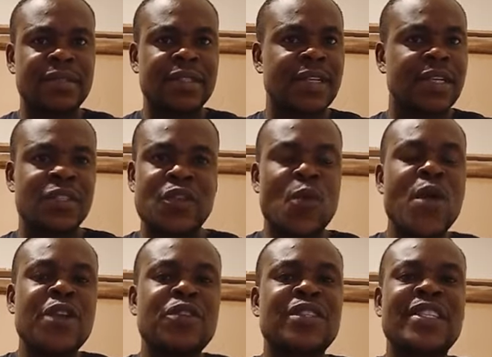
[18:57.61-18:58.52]
So when
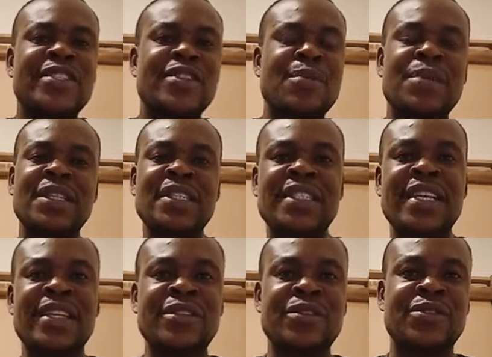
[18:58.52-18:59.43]
you see somebody
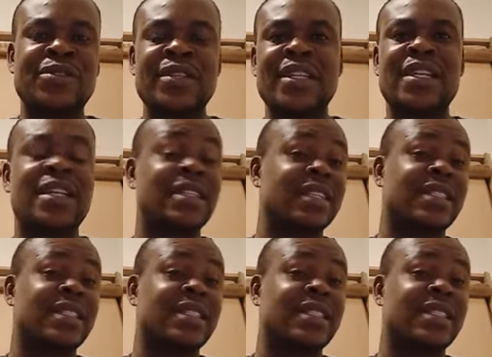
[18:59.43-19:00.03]
telling you today that there's